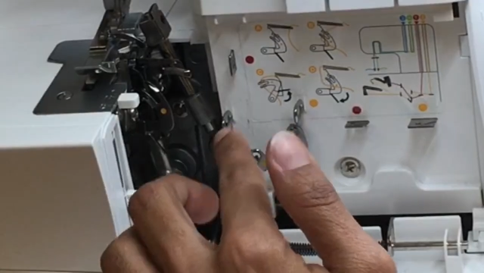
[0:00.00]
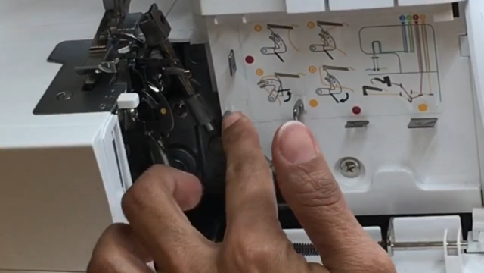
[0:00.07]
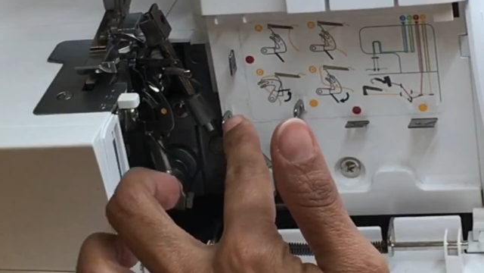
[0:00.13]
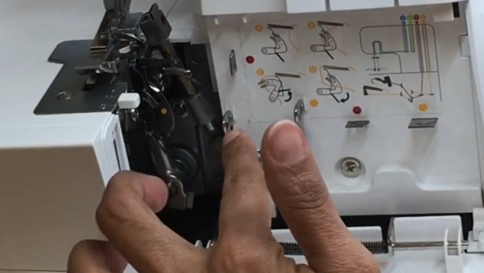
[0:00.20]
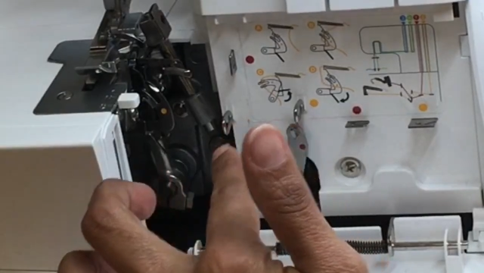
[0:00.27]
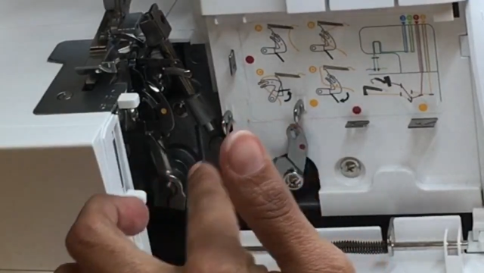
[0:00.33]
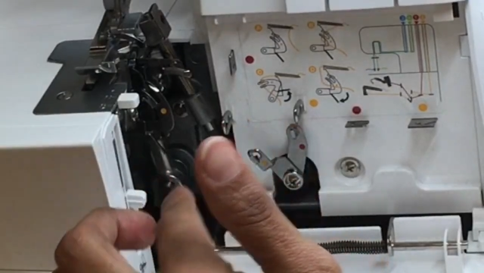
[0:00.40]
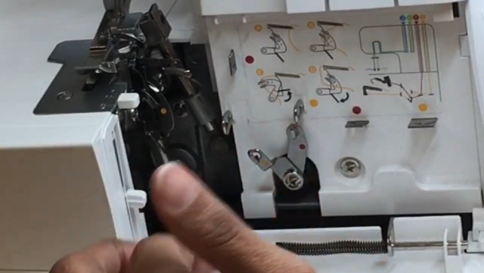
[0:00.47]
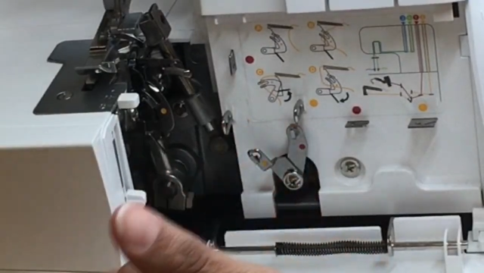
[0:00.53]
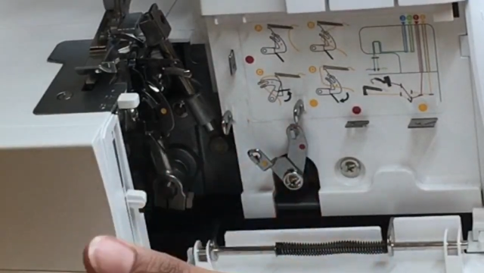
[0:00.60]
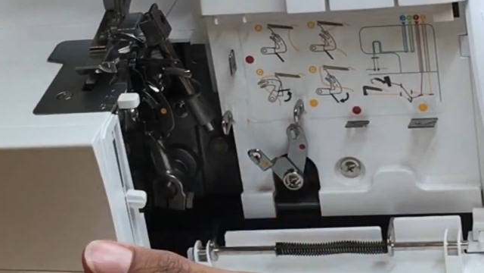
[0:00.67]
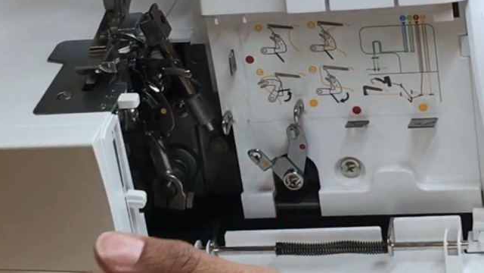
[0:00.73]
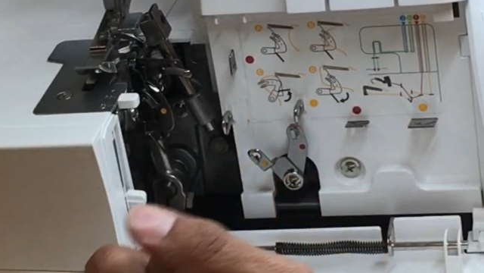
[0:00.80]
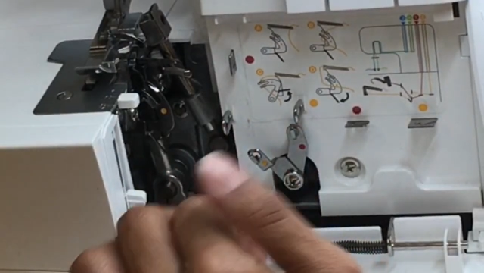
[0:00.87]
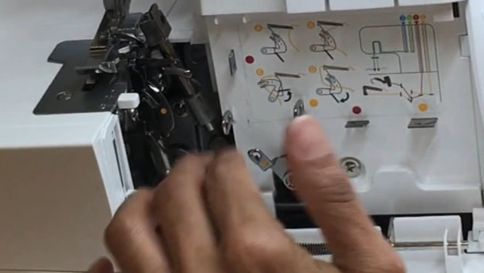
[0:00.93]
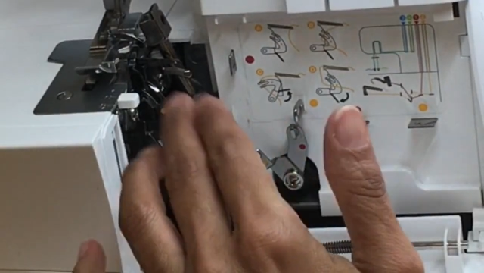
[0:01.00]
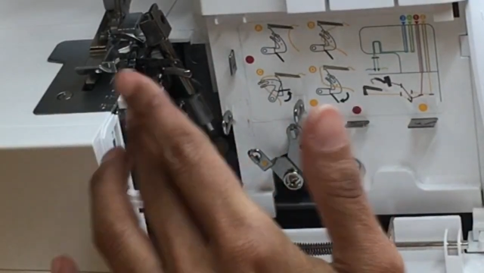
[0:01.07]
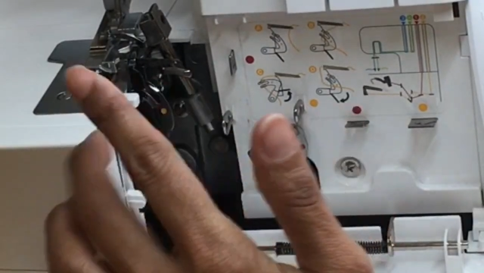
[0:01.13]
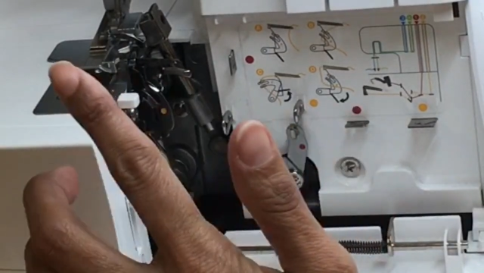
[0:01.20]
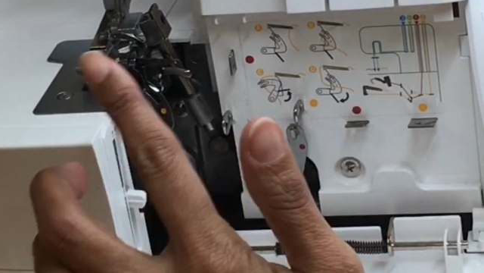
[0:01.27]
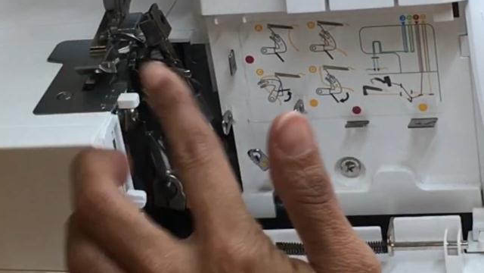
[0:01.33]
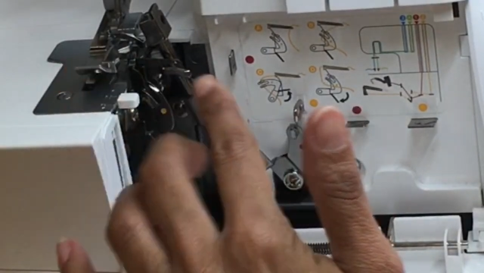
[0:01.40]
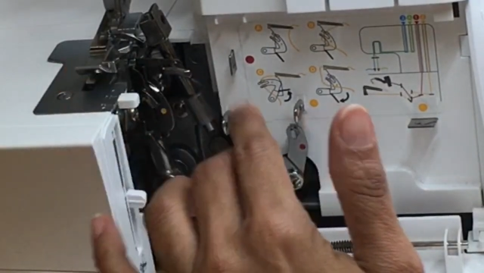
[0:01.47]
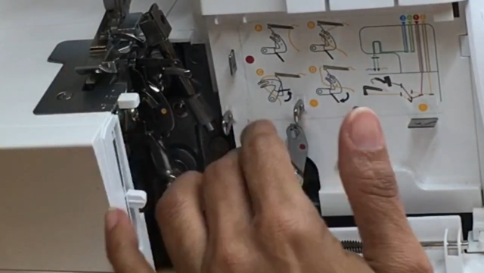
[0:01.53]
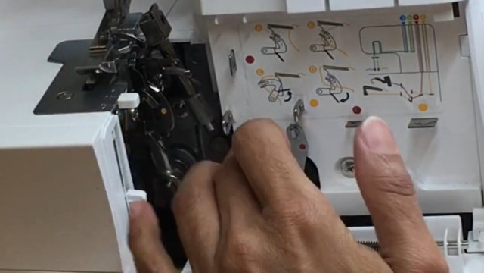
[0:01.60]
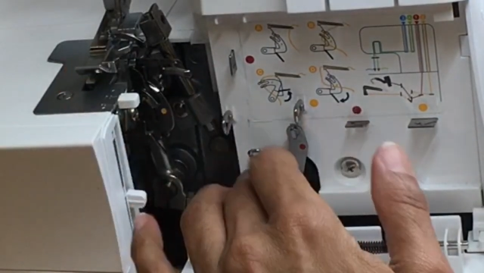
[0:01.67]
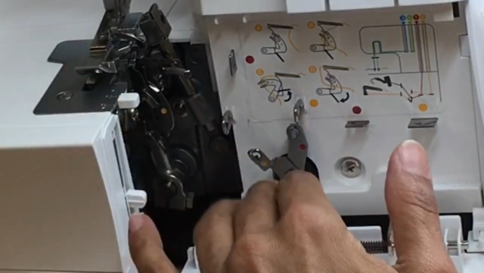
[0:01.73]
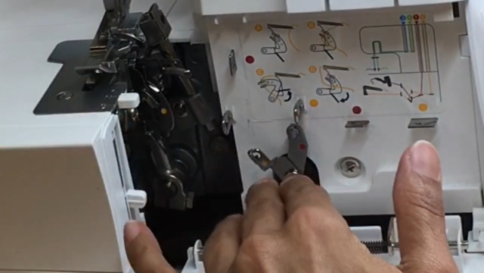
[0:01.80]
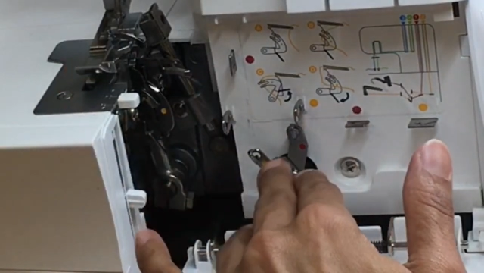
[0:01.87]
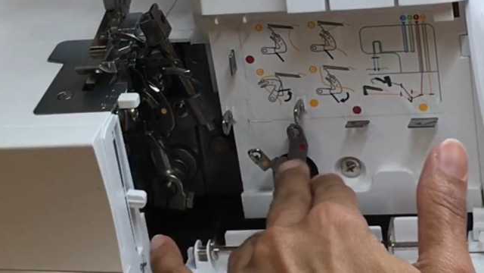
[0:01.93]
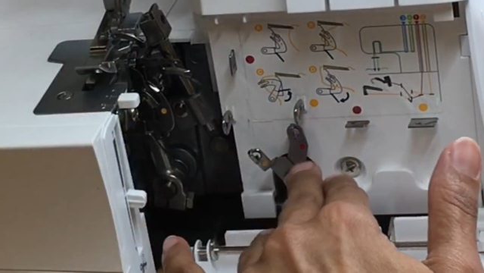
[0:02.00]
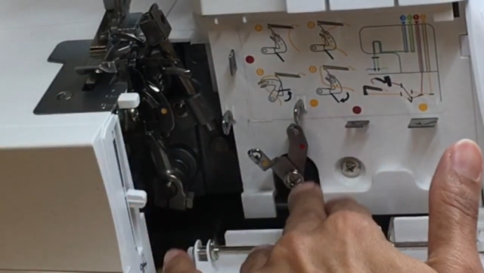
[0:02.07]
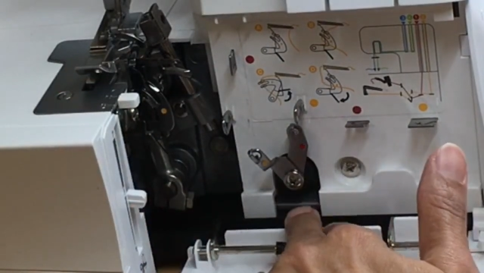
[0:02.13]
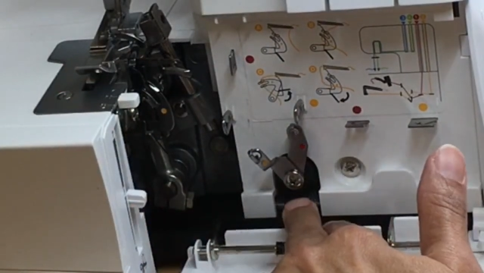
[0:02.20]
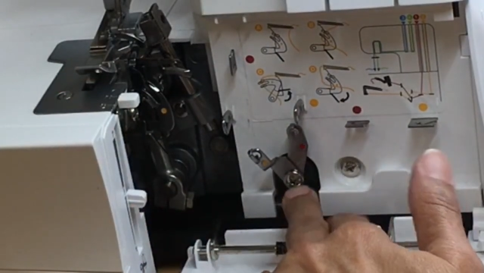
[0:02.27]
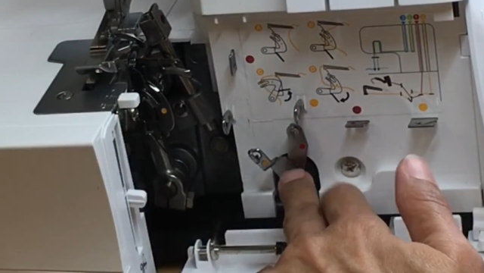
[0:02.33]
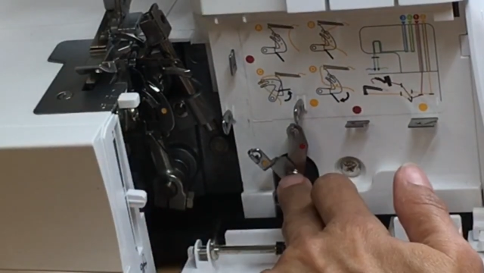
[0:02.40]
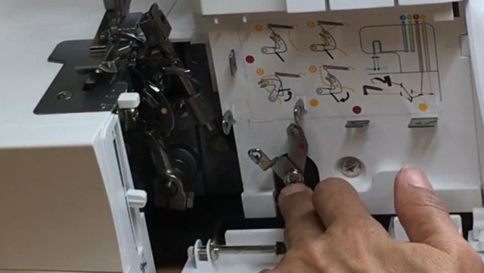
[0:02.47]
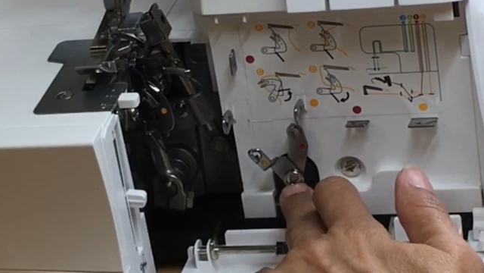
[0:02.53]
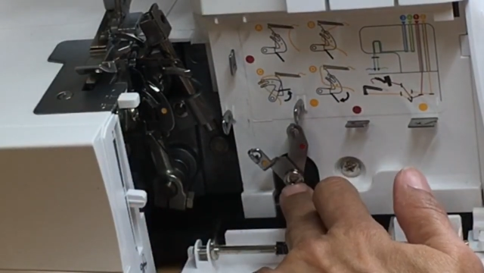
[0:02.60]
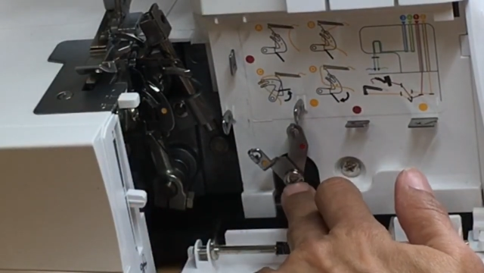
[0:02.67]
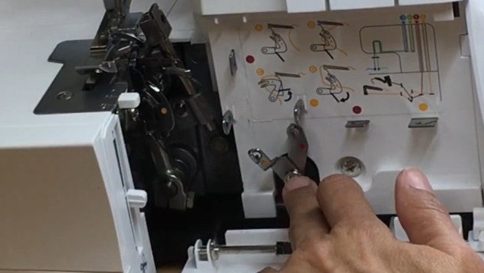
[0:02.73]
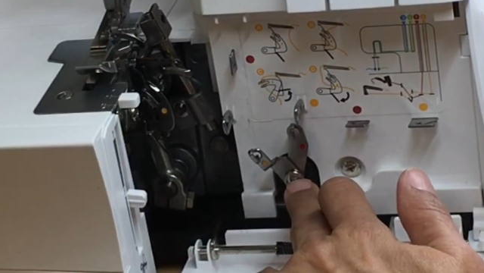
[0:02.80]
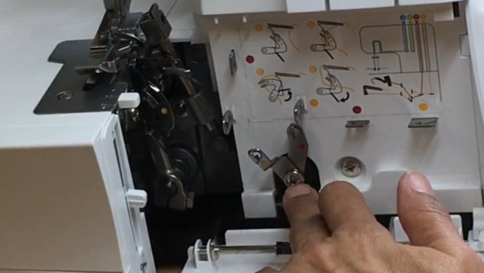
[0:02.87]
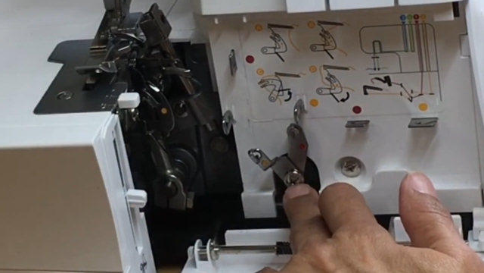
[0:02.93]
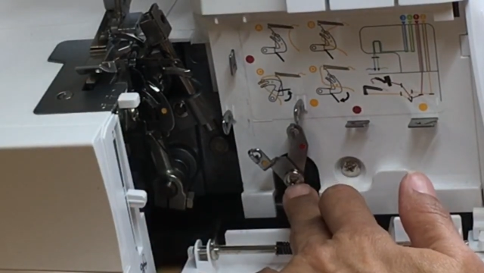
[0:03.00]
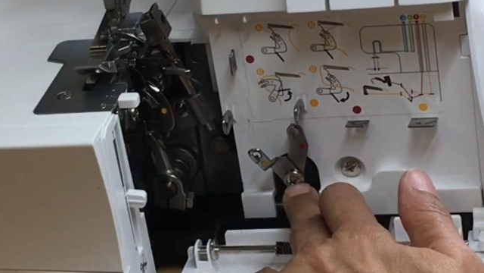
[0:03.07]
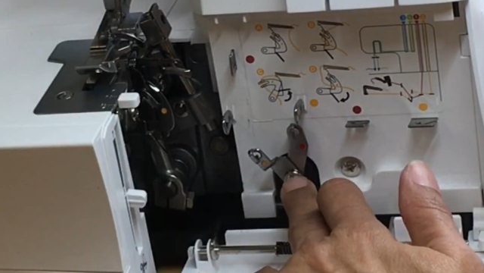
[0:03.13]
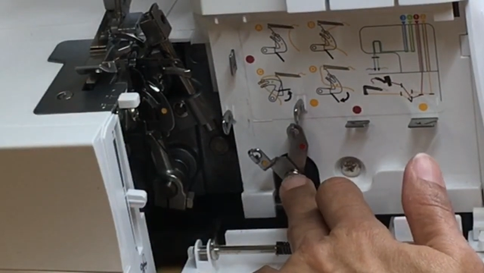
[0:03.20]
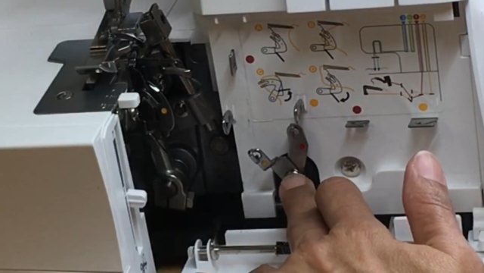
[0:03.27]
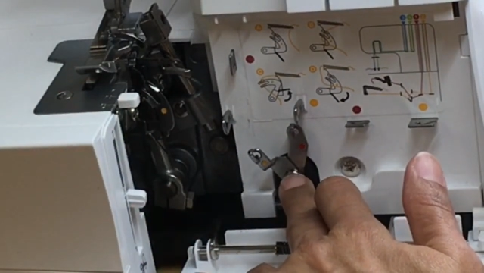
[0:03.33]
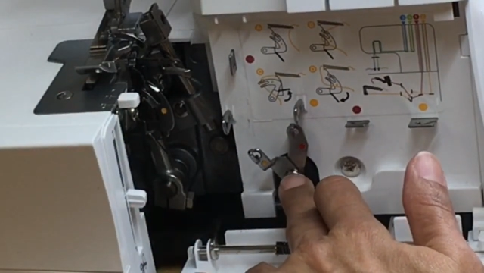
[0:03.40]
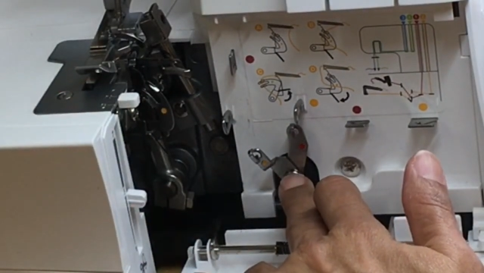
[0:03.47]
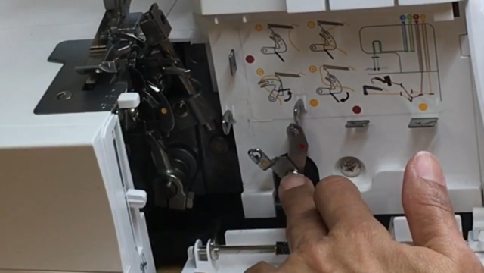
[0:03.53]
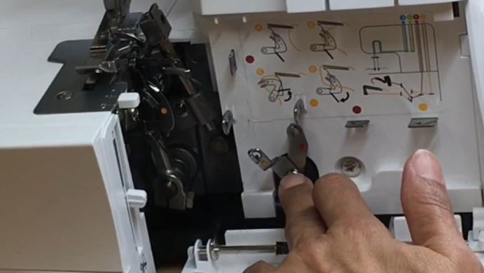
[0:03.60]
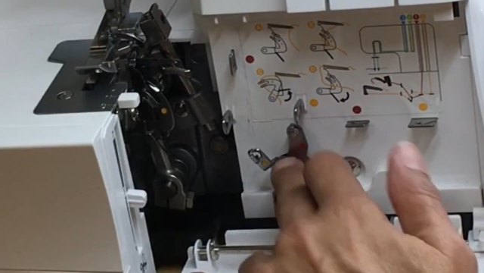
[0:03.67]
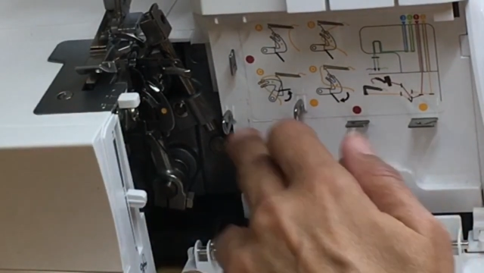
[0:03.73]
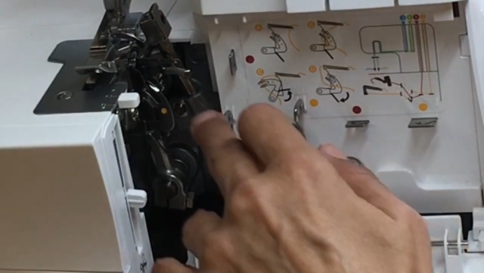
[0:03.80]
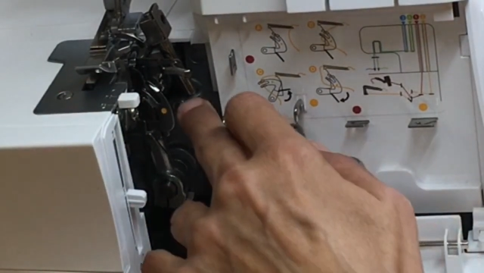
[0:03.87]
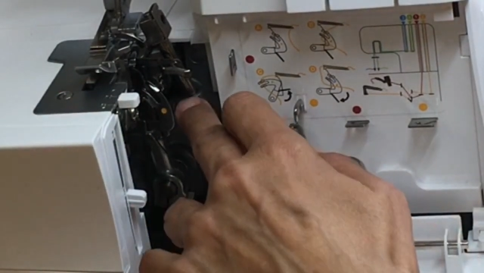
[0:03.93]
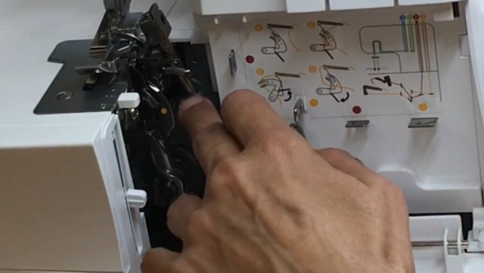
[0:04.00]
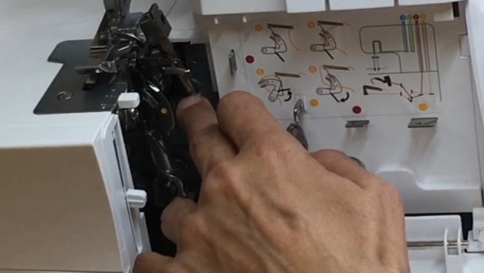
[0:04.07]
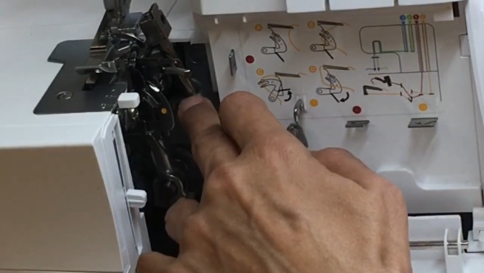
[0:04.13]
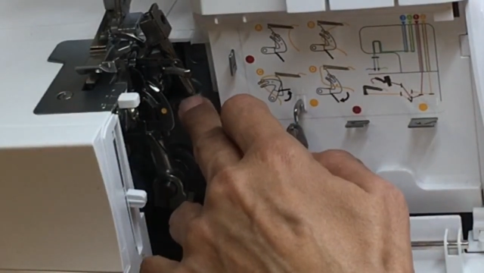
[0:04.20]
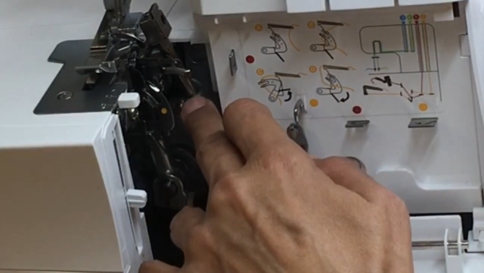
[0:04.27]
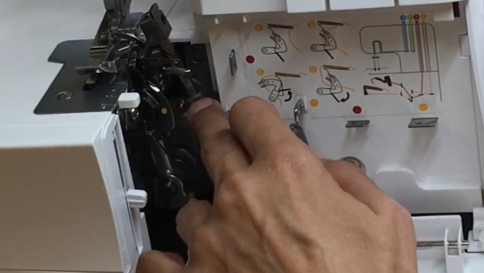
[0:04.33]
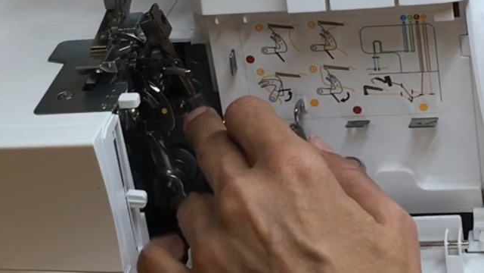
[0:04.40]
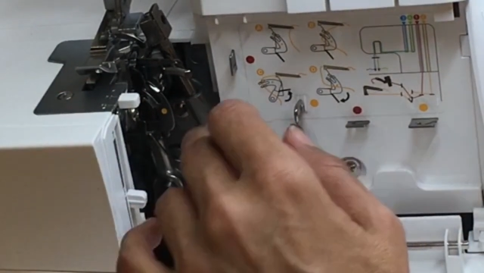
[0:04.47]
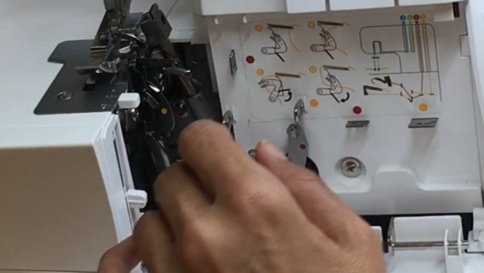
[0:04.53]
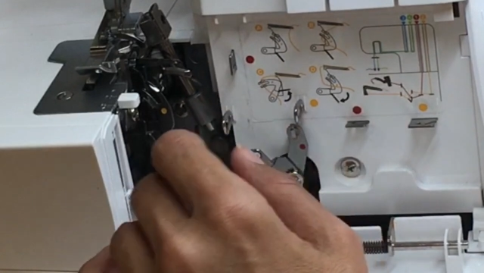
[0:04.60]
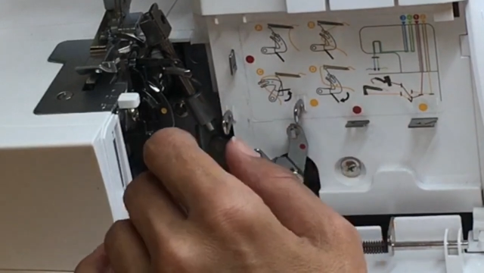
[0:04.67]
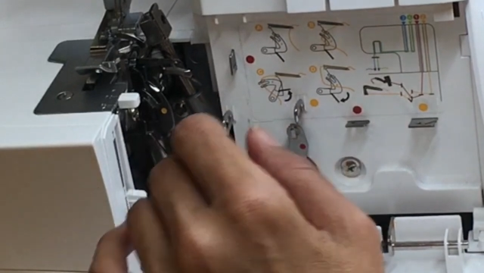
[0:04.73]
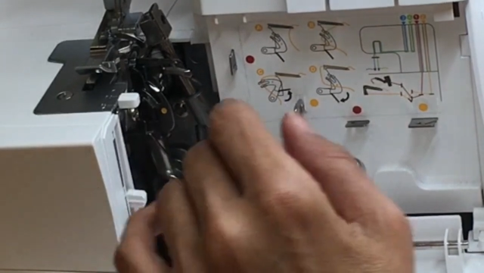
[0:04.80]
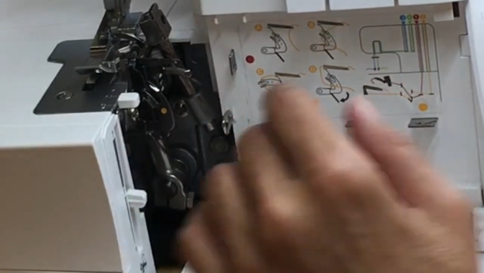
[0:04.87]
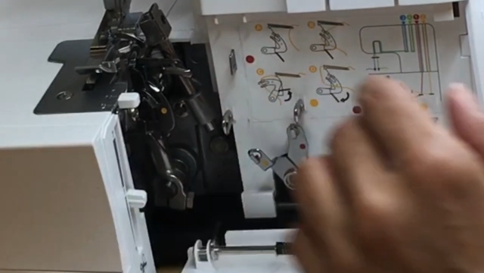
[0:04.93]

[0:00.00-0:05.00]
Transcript: No face is visible, so there are no lips to read.